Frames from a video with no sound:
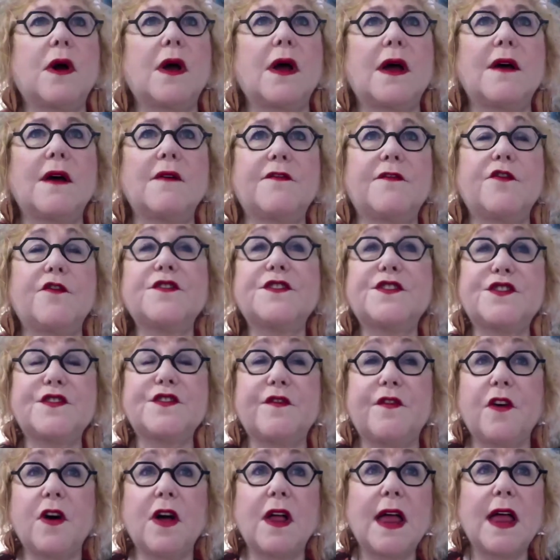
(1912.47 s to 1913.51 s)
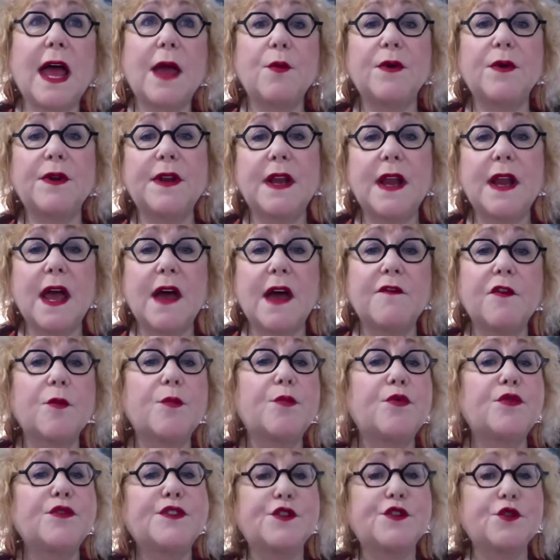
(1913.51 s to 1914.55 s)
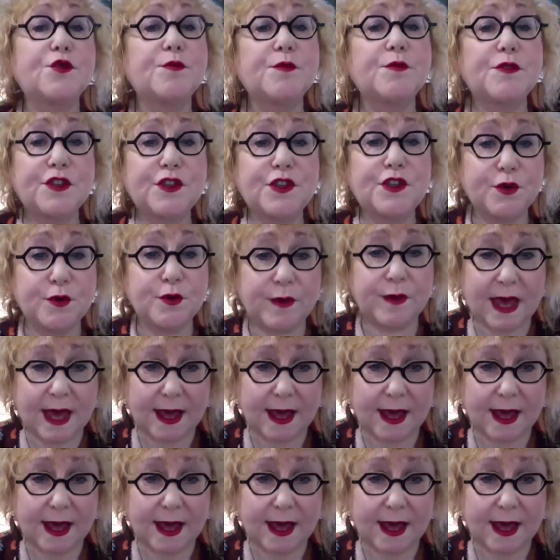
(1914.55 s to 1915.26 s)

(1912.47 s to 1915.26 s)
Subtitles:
first of all, I would never presume to do that.